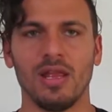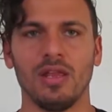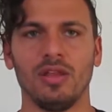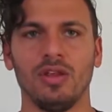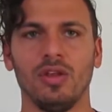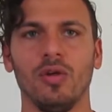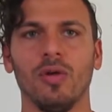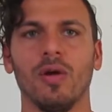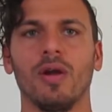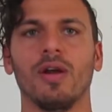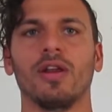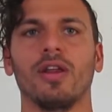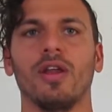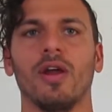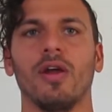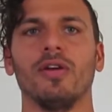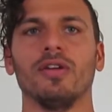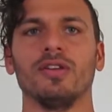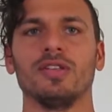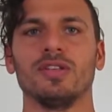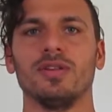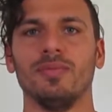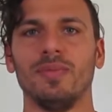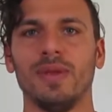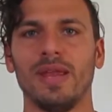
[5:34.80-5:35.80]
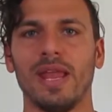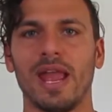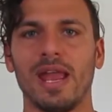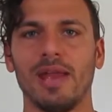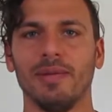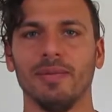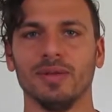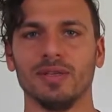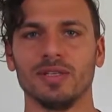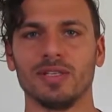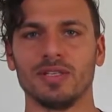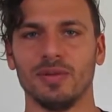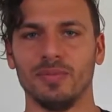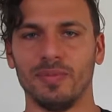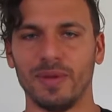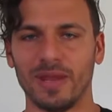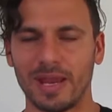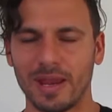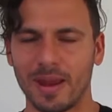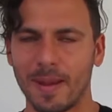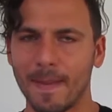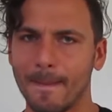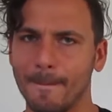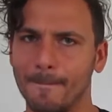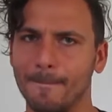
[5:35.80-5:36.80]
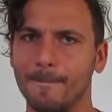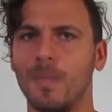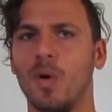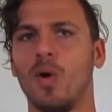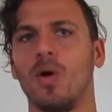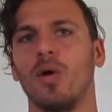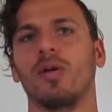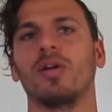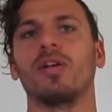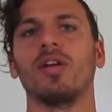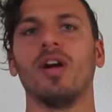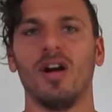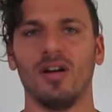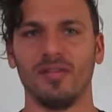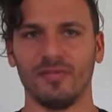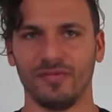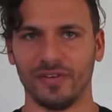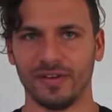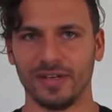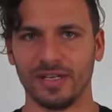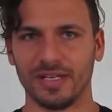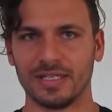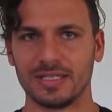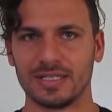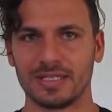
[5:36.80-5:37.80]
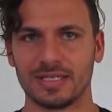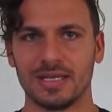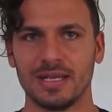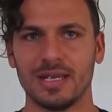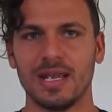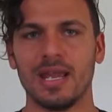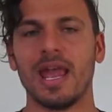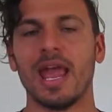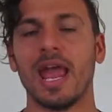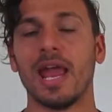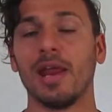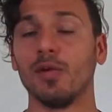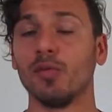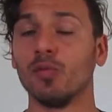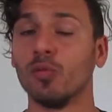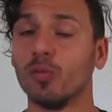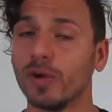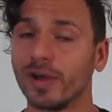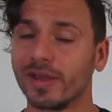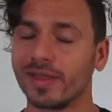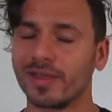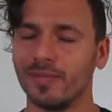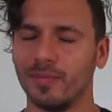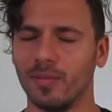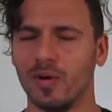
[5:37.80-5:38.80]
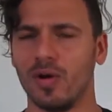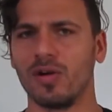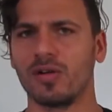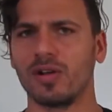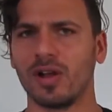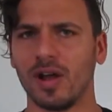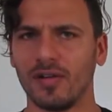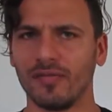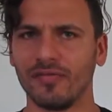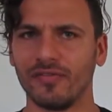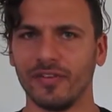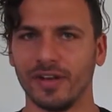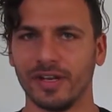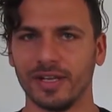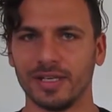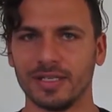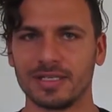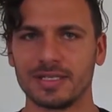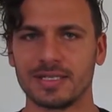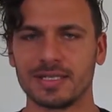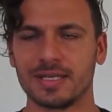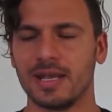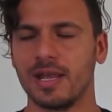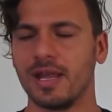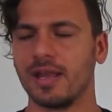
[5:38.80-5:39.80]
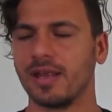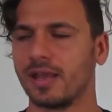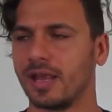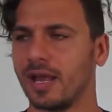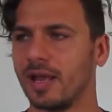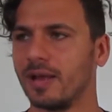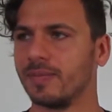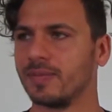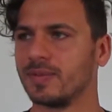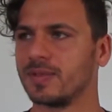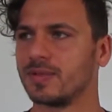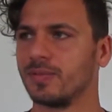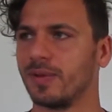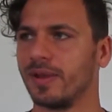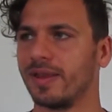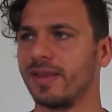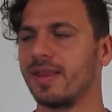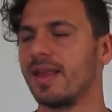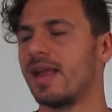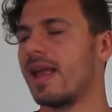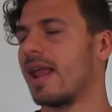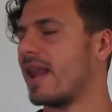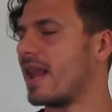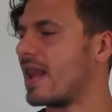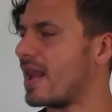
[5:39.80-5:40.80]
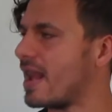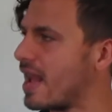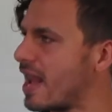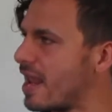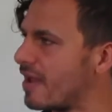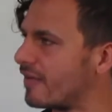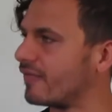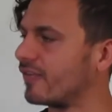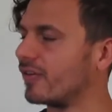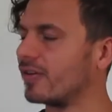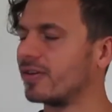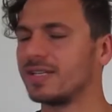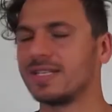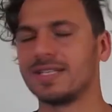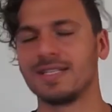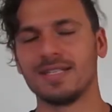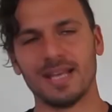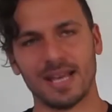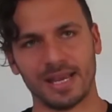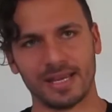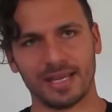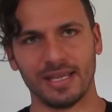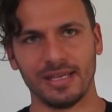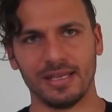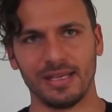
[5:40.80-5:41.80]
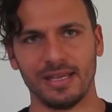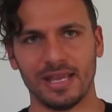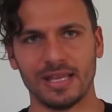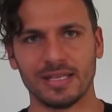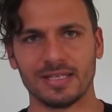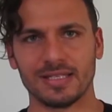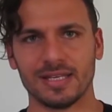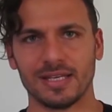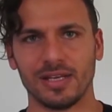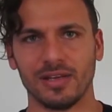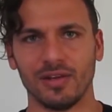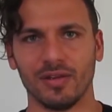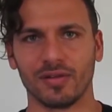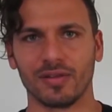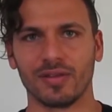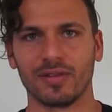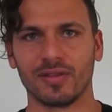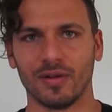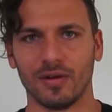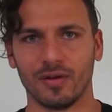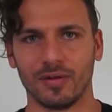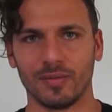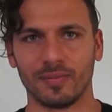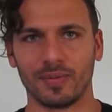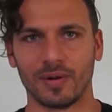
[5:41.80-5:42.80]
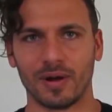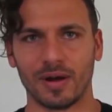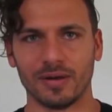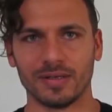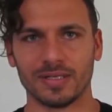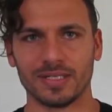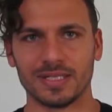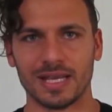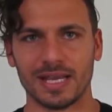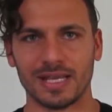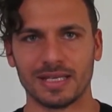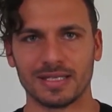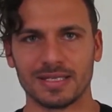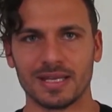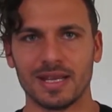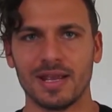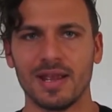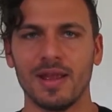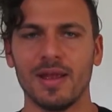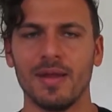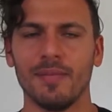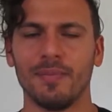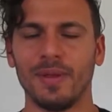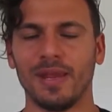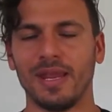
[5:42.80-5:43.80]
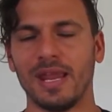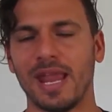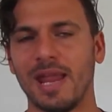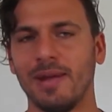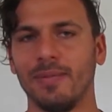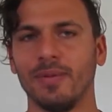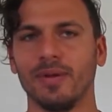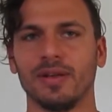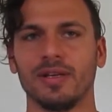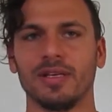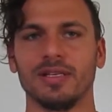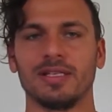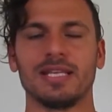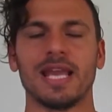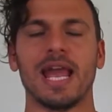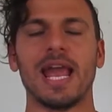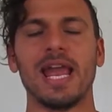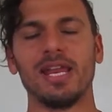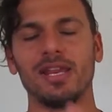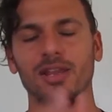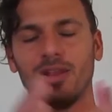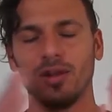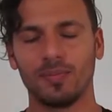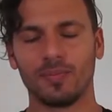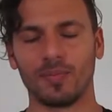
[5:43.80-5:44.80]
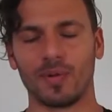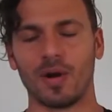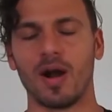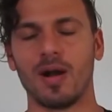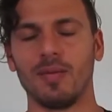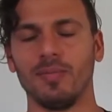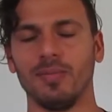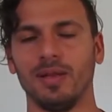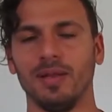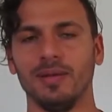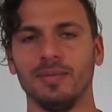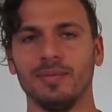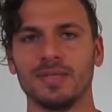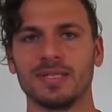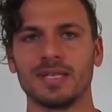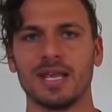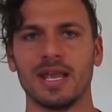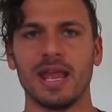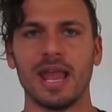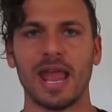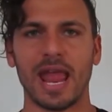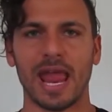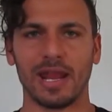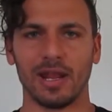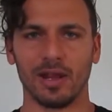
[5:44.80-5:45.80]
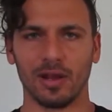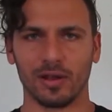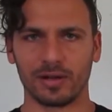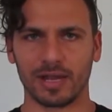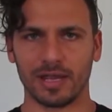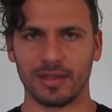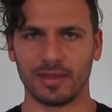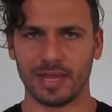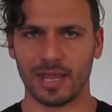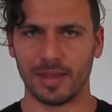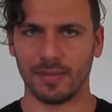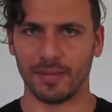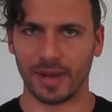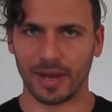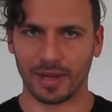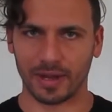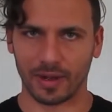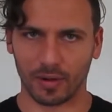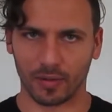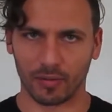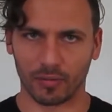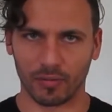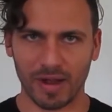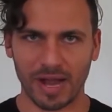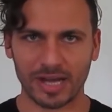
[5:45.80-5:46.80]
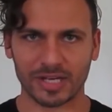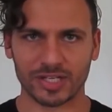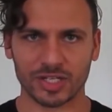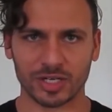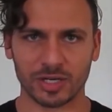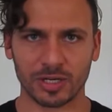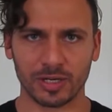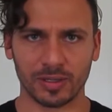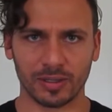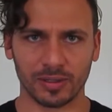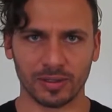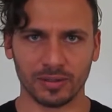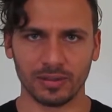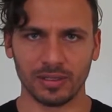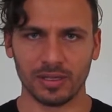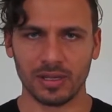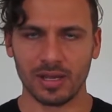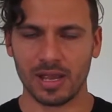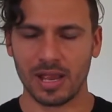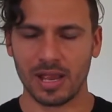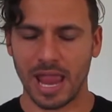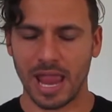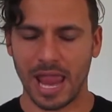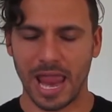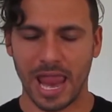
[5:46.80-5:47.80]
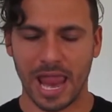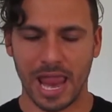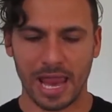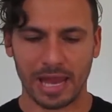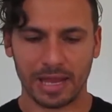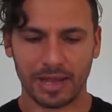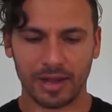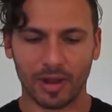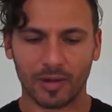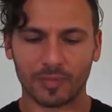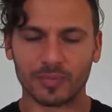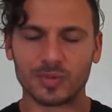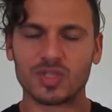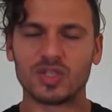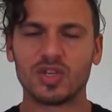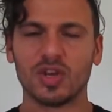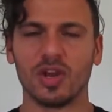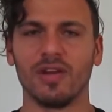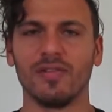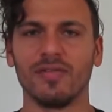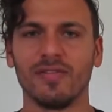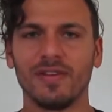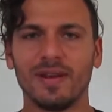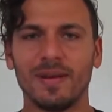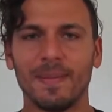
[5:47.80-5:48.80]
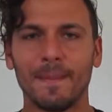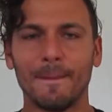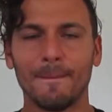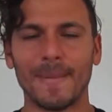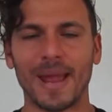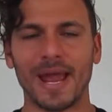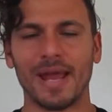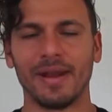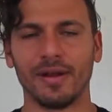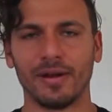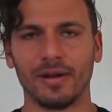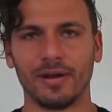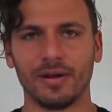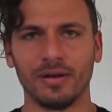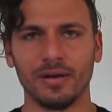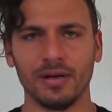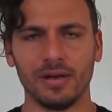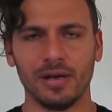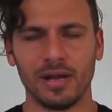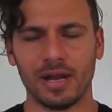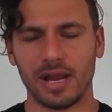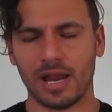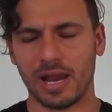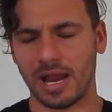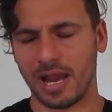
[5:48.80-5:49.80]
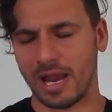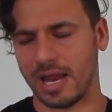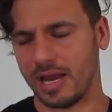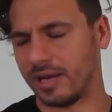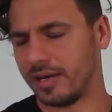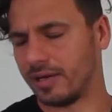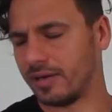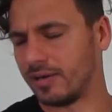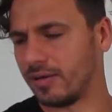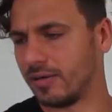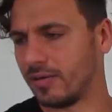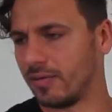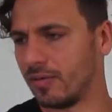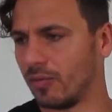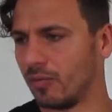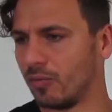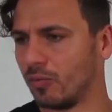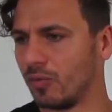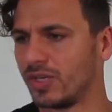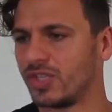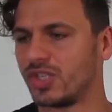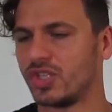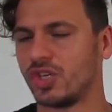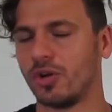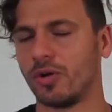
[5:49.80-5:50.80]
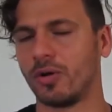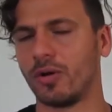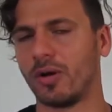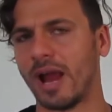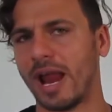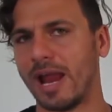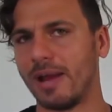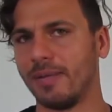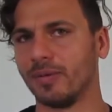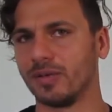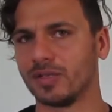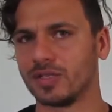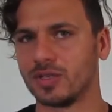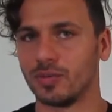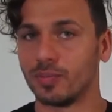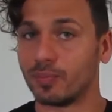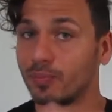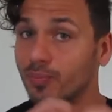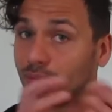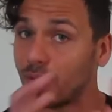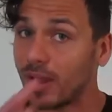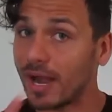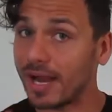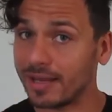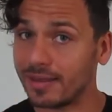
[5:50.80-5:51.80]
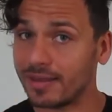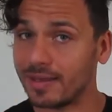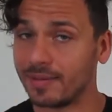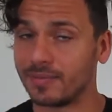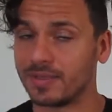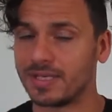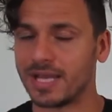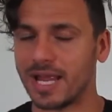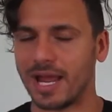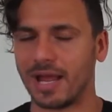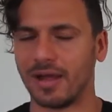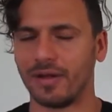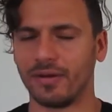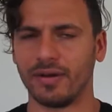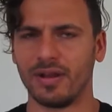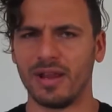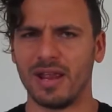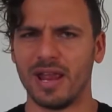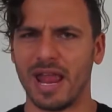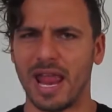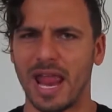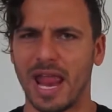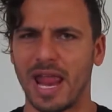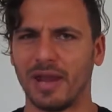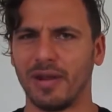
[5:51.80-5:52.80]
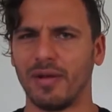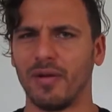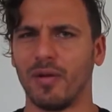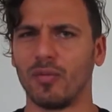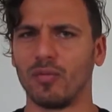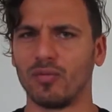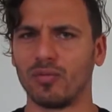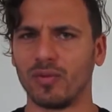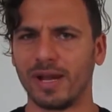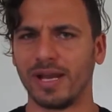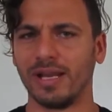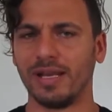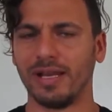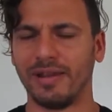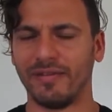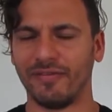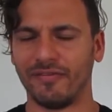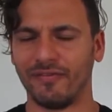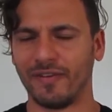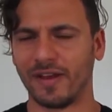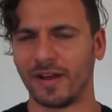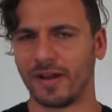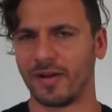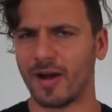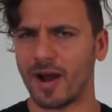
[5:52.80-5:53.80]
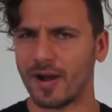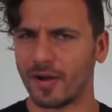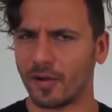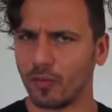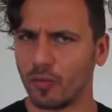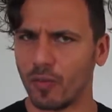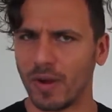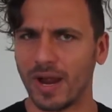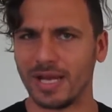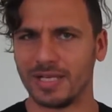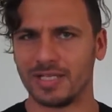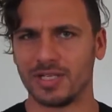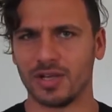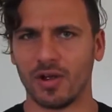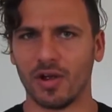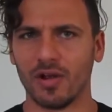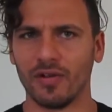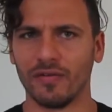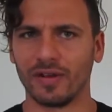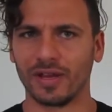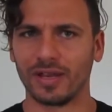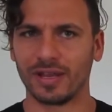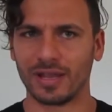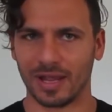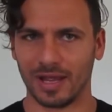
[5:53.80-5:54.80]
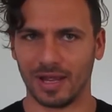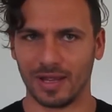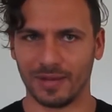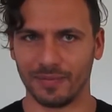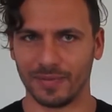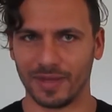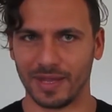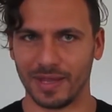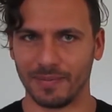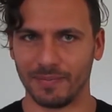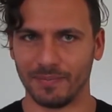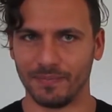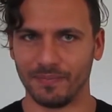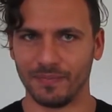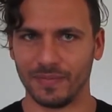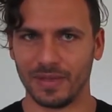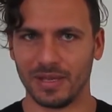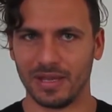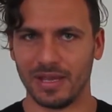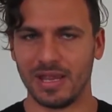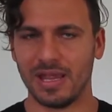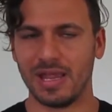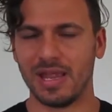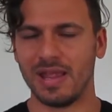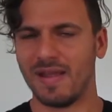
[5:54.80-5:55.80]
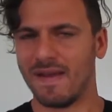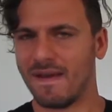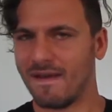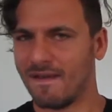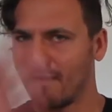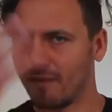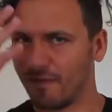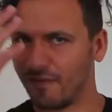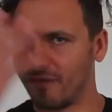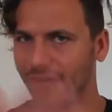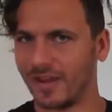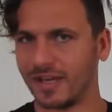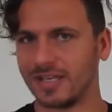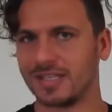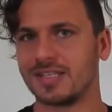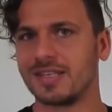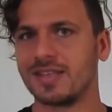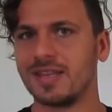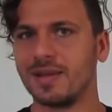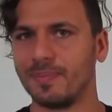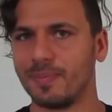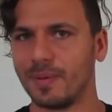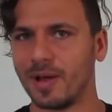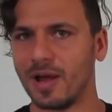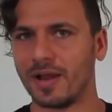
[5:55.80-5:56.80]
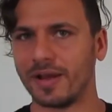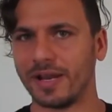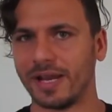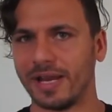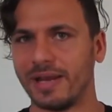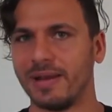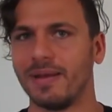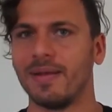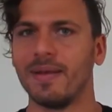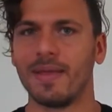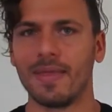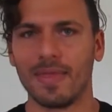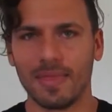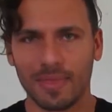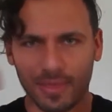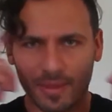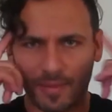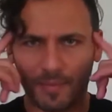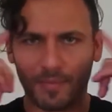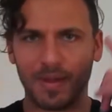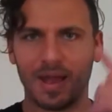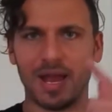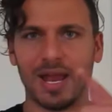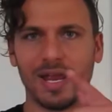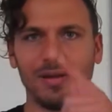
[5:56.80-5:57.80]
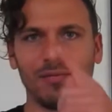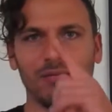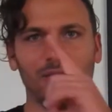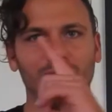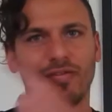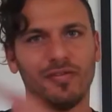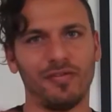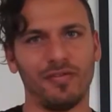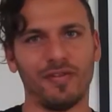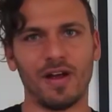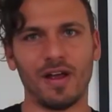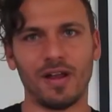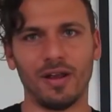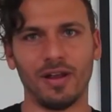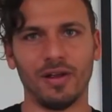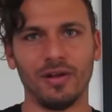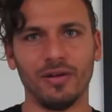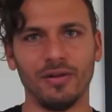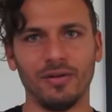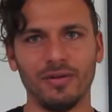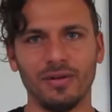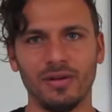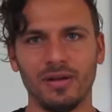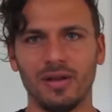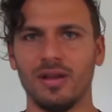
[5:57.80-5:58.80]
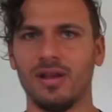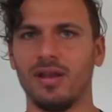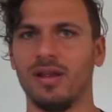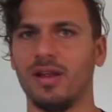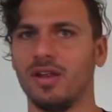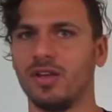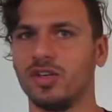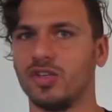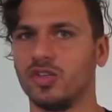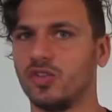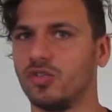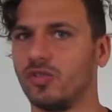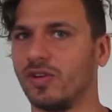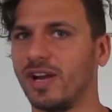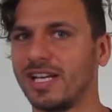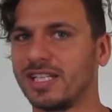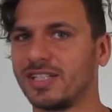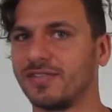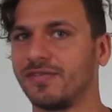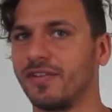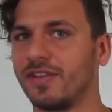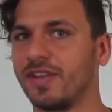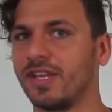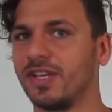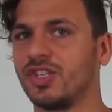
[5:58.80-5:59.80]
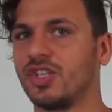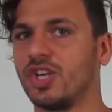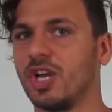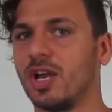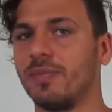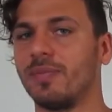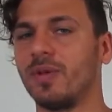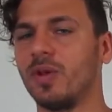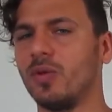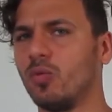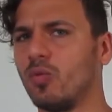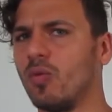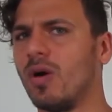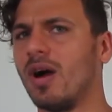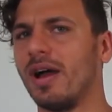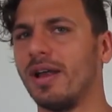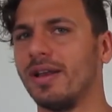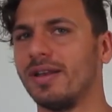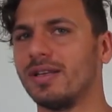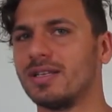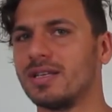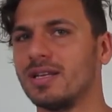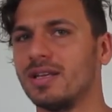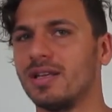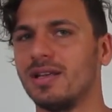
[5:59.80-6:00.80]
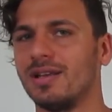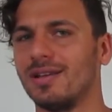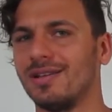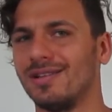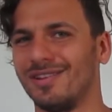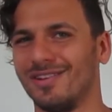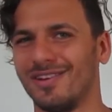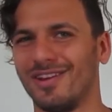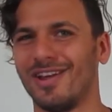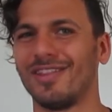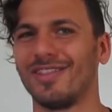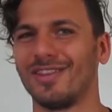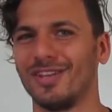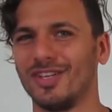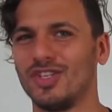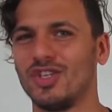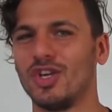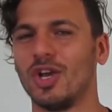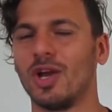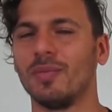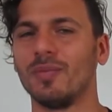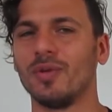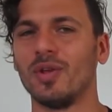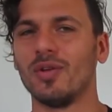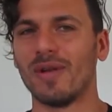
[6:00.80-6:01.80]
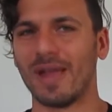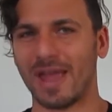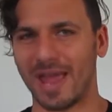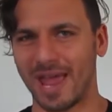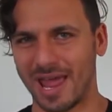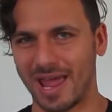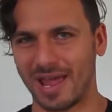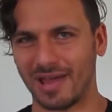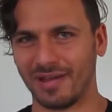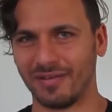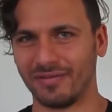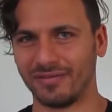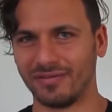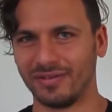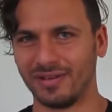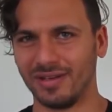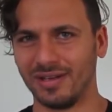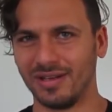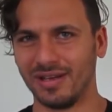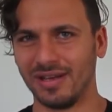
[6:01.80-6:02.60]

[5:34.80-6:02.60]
you are going to be able to be more confident. And with more confidence comes with never second guessing your thought process. Being able to take your problems and look at them in a rational and observant manner in which you're able to break them down and really figure out a way to overcome them. Fix the body, the mind will follow. Dress for the job you want, not the job you have